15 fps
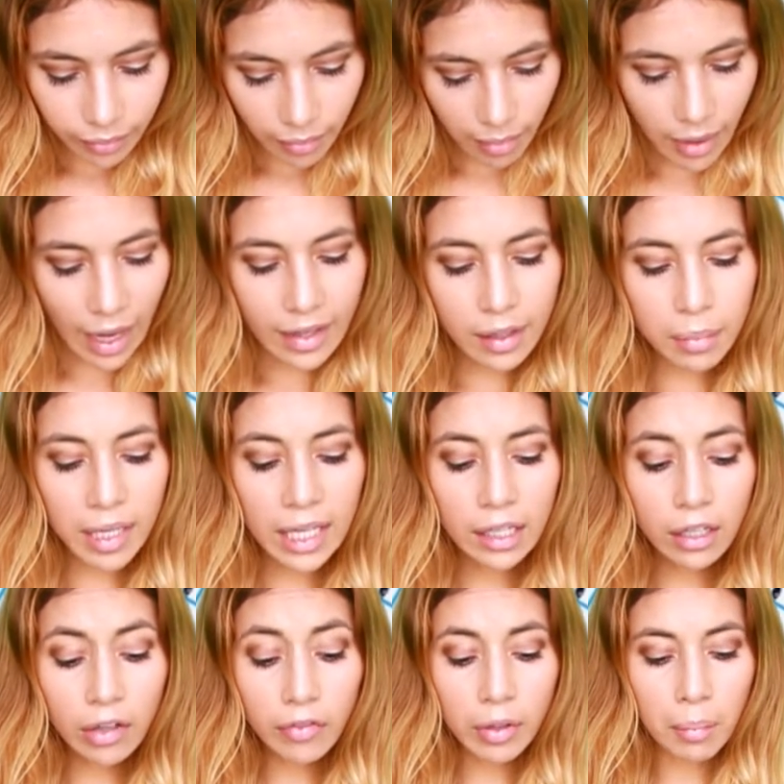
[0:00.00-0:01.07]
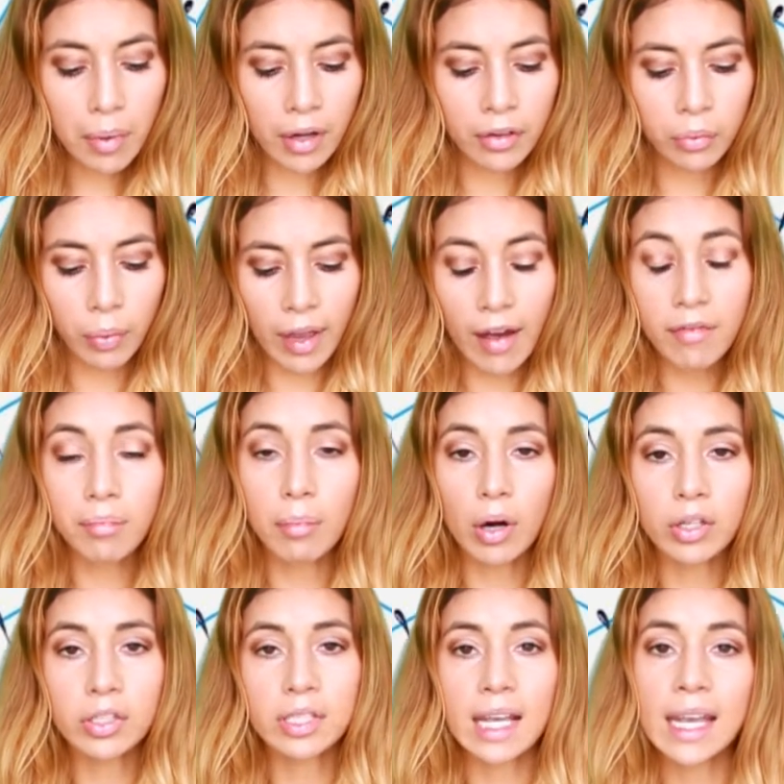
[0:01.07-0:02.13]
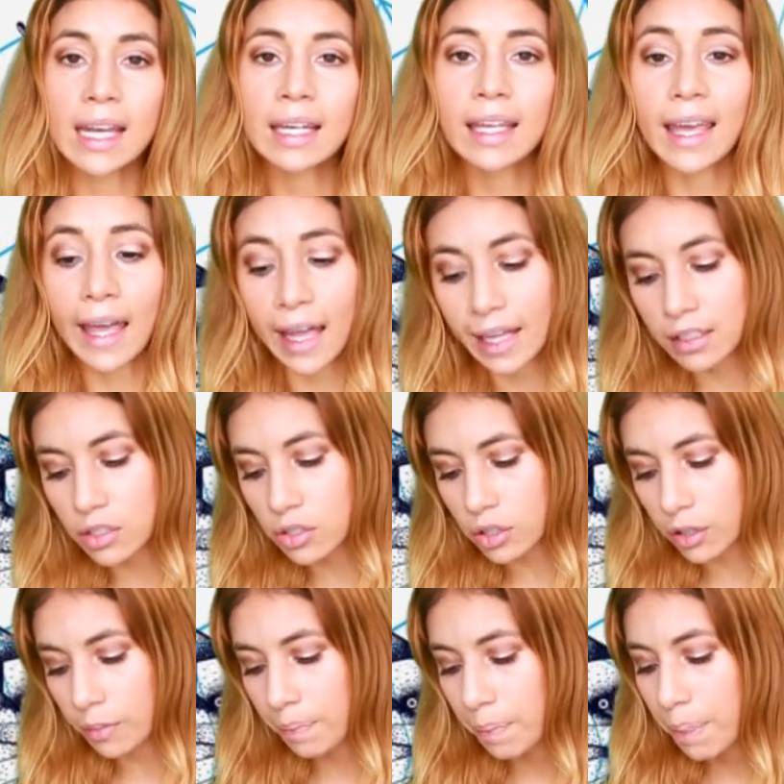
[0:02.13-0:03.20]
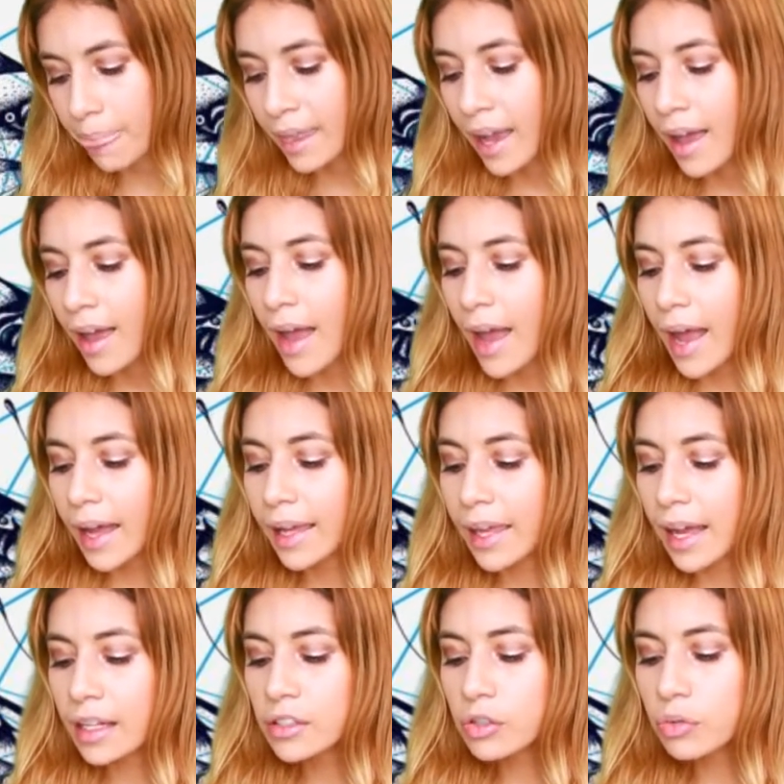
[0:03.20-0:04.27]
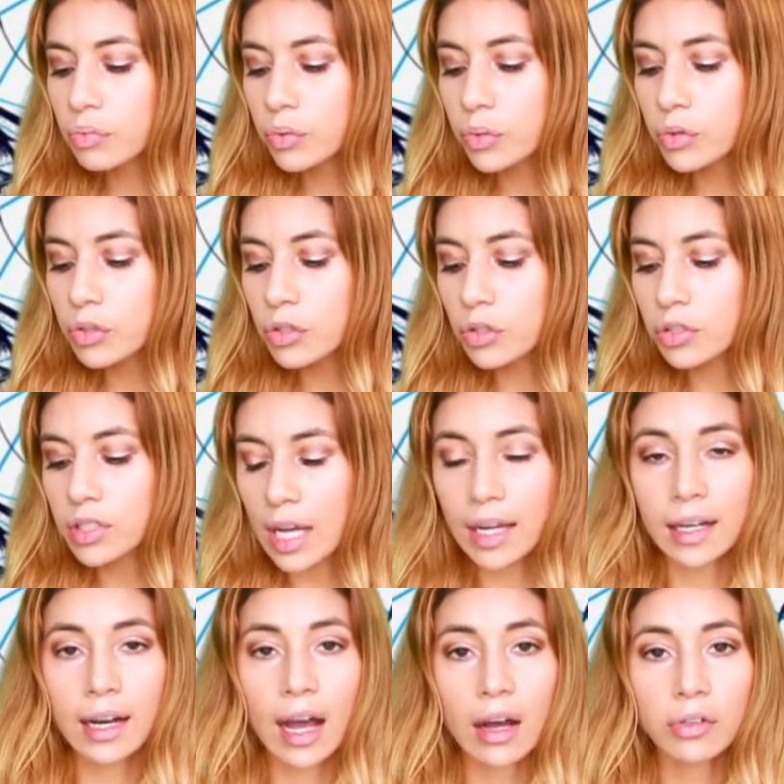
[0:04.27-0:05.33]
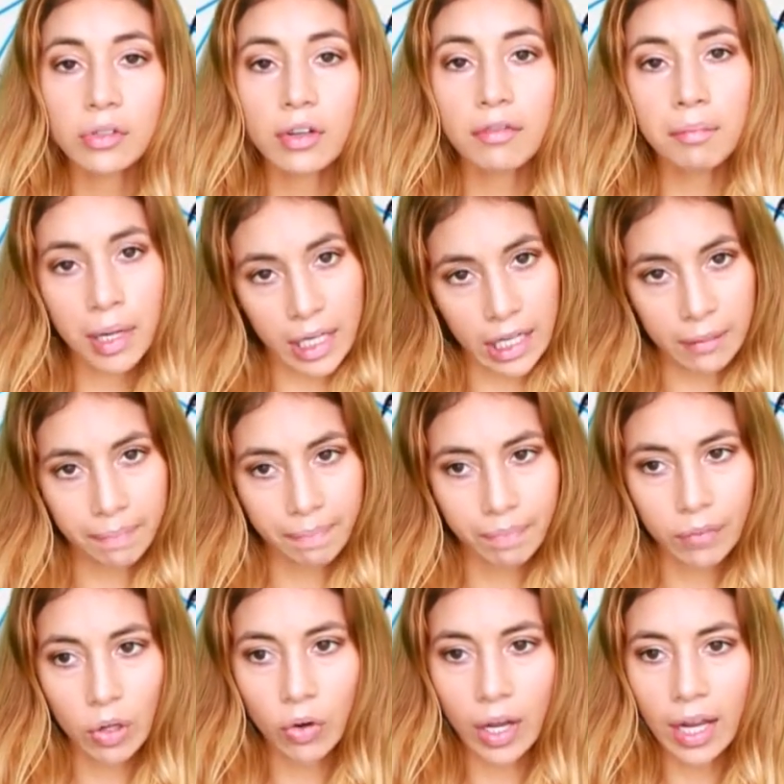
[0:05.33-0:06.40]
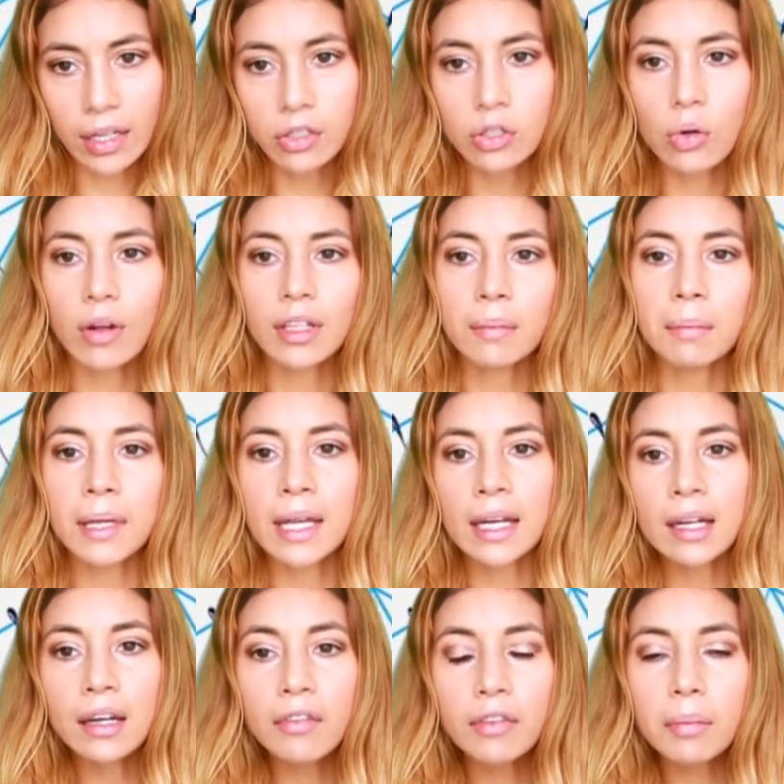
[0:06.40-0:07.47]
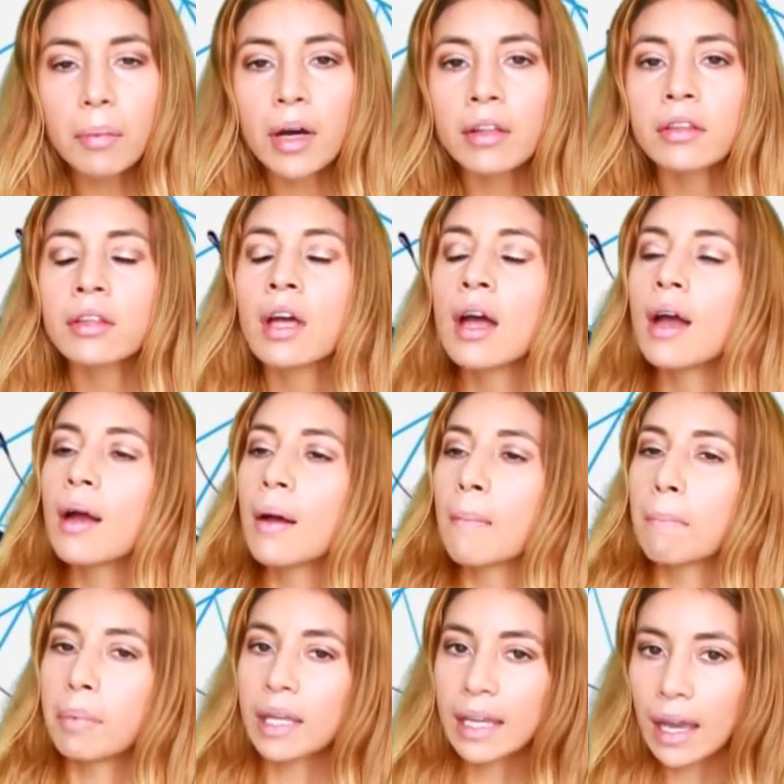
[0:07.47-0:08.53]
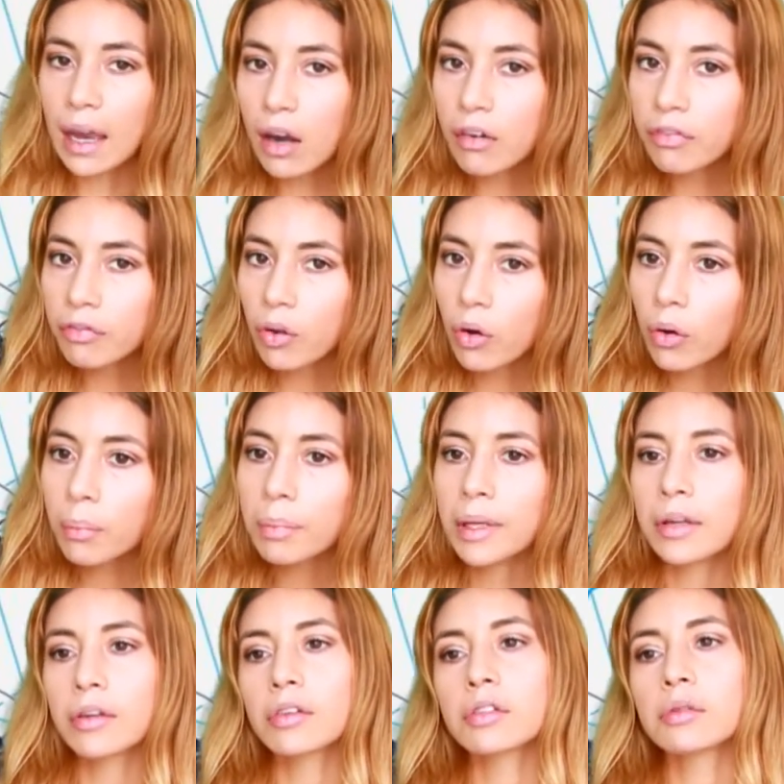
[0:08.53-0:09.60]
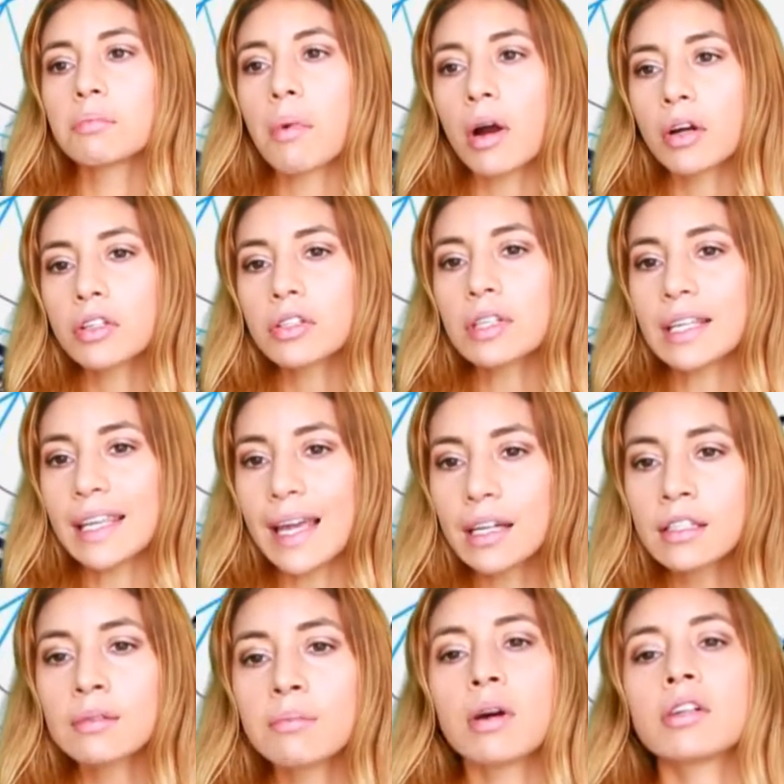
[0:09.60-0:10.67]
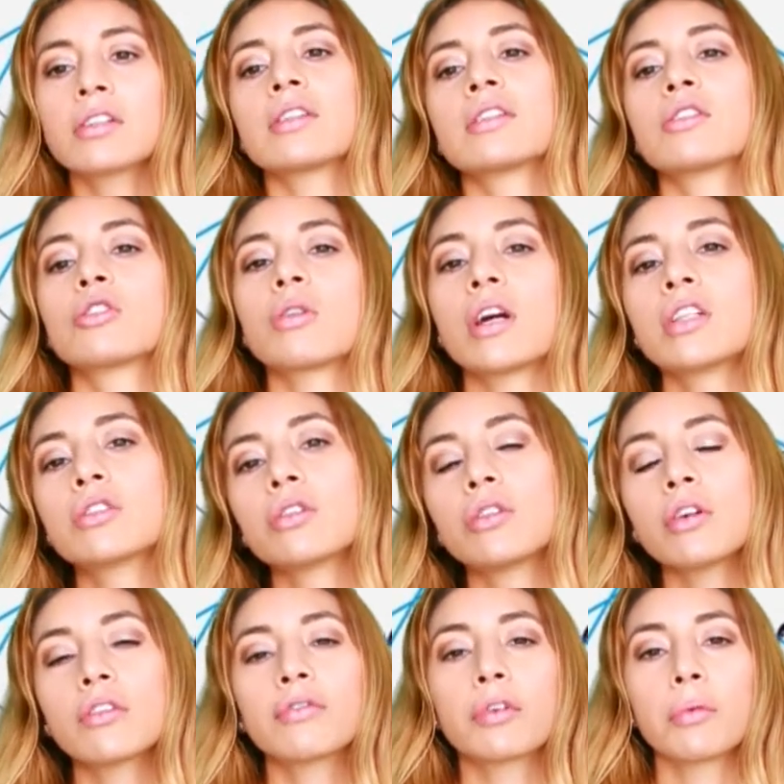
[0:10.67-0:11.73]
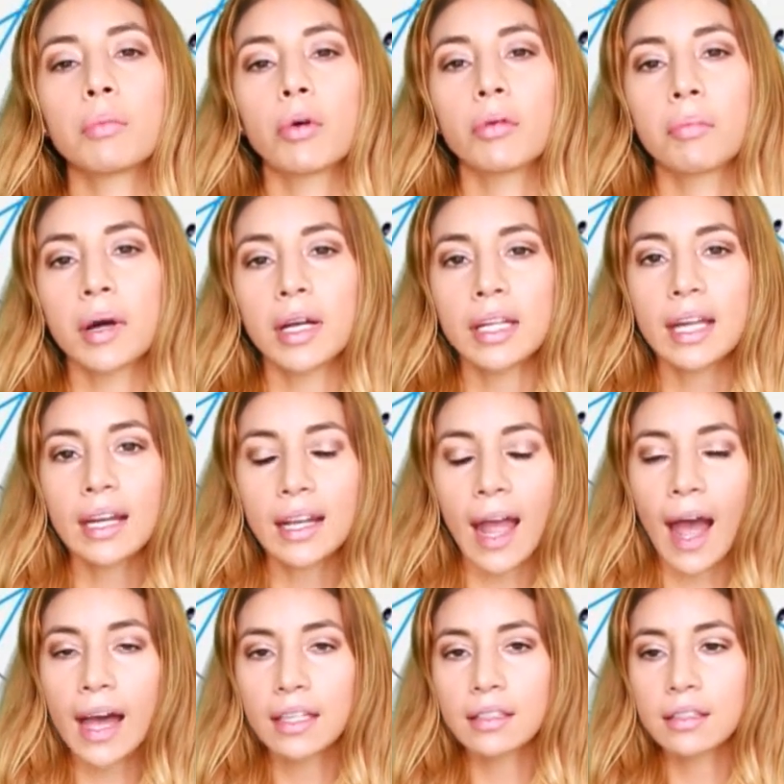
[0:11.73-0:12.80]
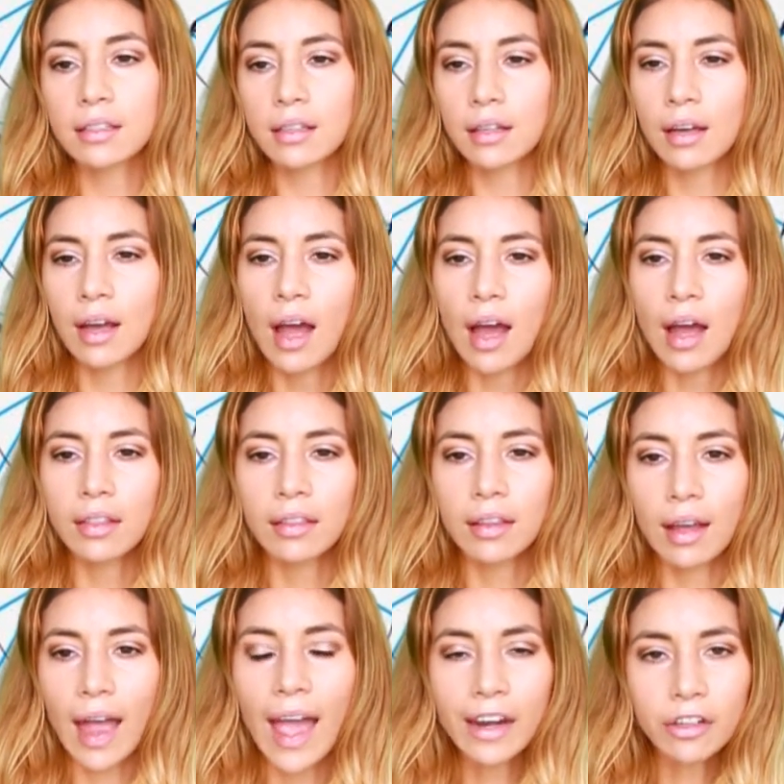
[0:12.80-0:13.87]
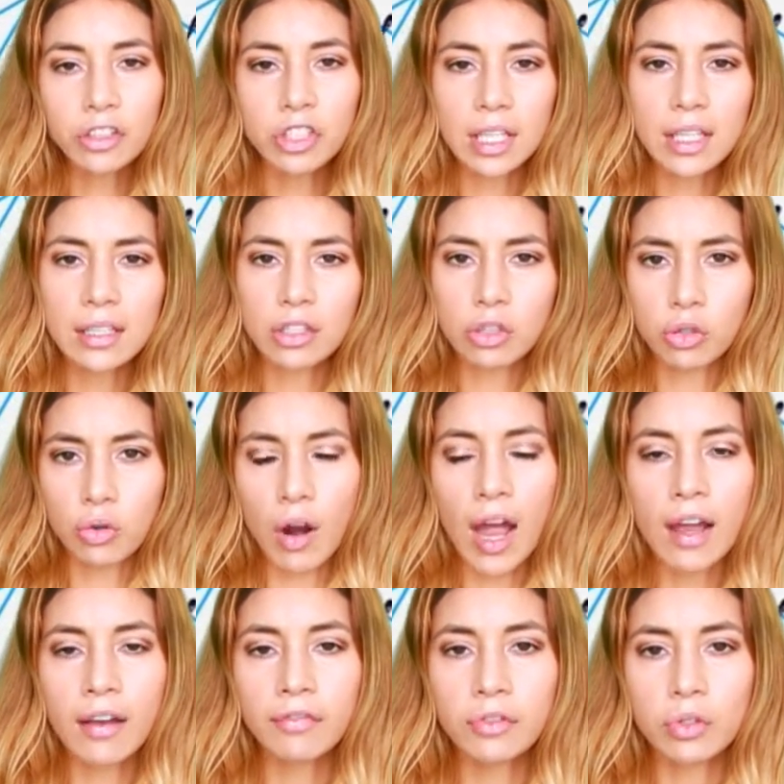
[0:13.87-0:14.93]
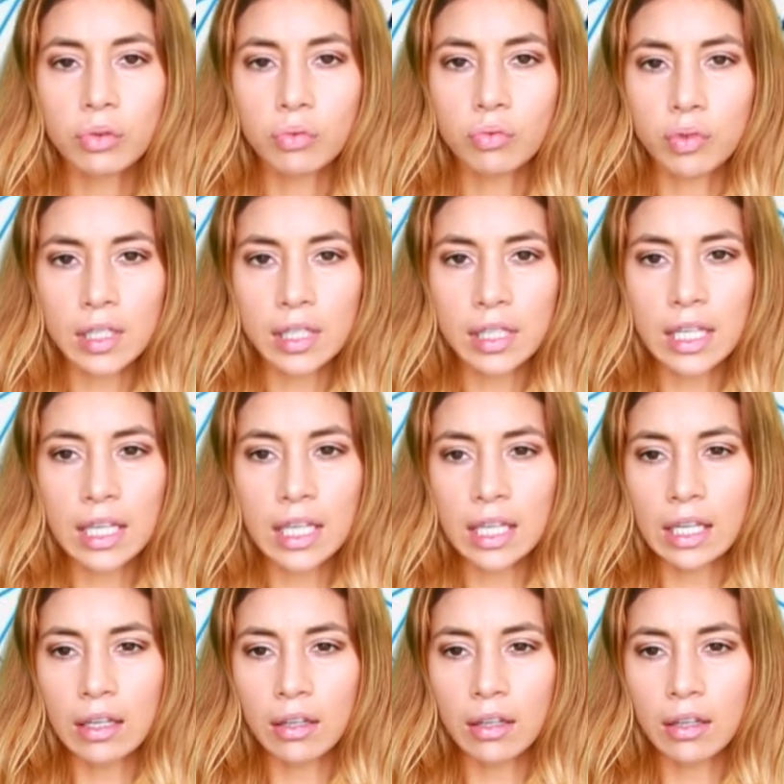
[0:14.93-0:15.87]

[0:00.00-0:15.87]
at the beginning of the month, we have Mars in Cancer. And Cancer rules your second house of money, okay? So at the beginning of the month, be careful because Mars is trying to look for more money, and it has the energy and the drive to really,